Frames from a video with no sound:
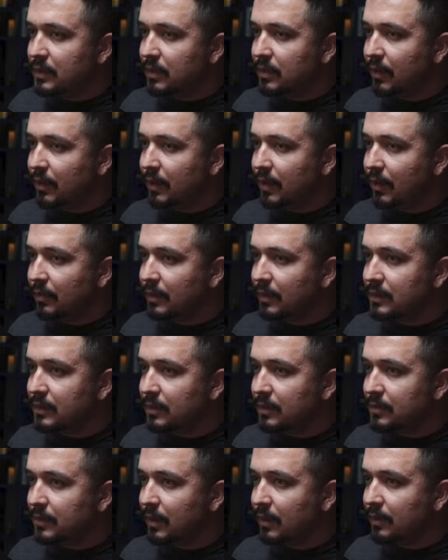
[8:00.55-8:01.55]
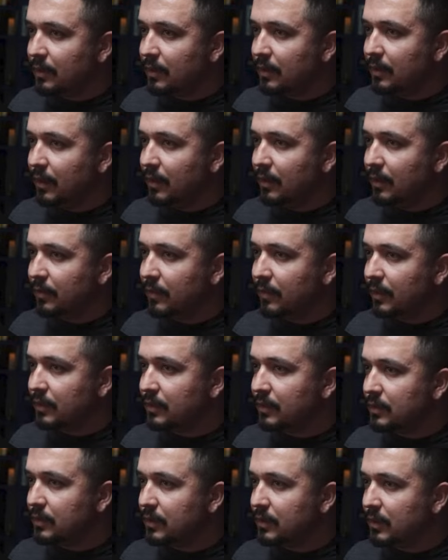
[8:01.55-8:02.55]
Your account is subscribed to the data feed
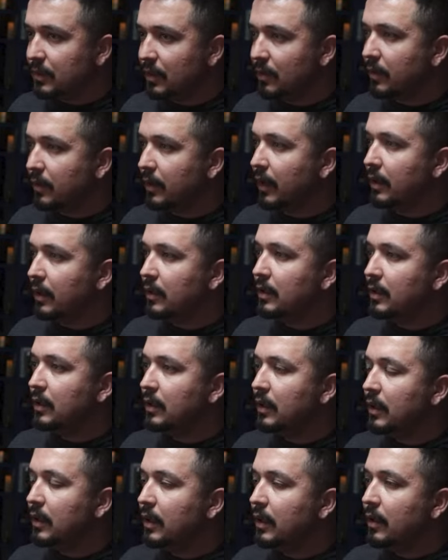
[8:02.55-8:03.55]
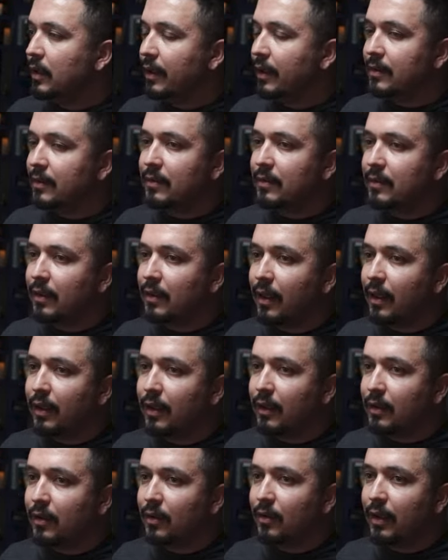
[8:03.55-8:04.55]
associated. Okay, it's
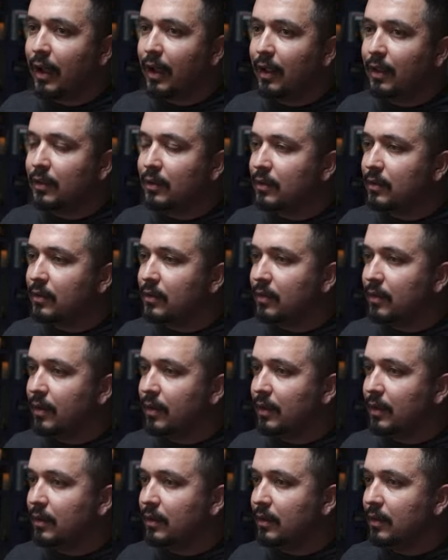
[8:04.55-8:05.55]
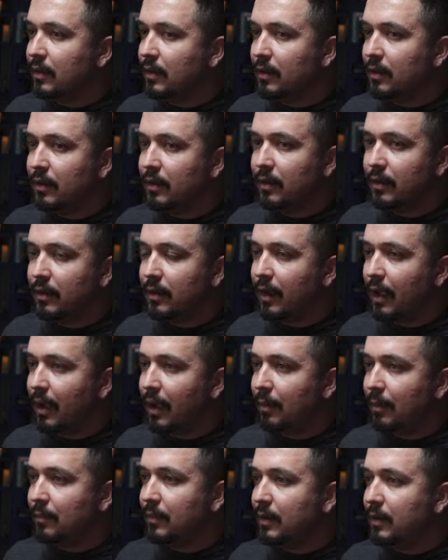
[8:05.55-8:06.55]
saying you can't trade
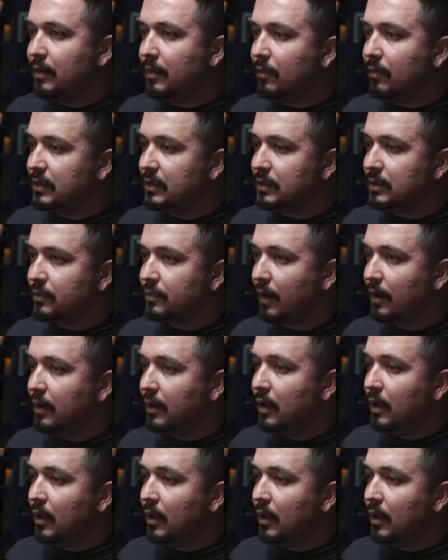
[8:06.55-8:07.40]
YAM, which is fine.